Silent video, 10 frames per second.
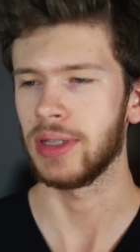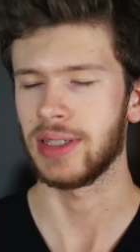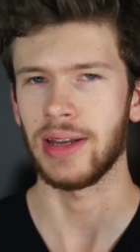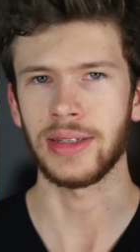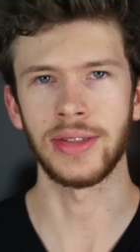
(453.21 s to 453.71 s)

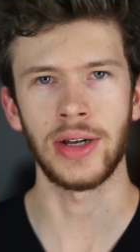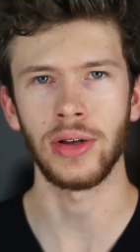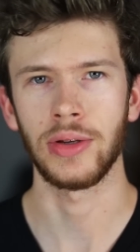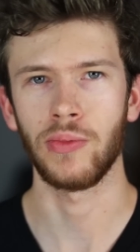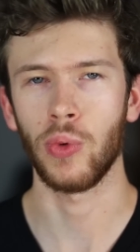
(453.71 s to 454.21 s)
Is it
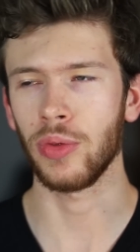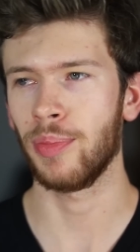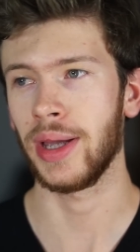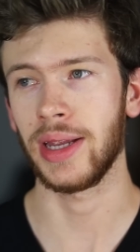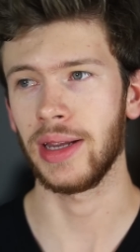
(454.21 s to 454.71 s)
necessarily
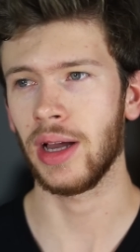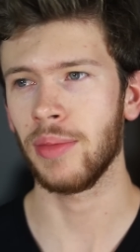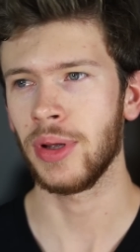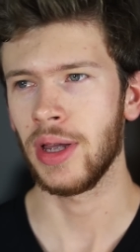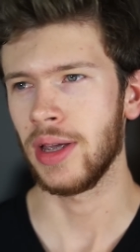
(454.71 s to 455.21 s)
worth picking
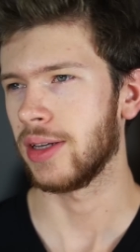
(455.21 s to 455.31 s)
up?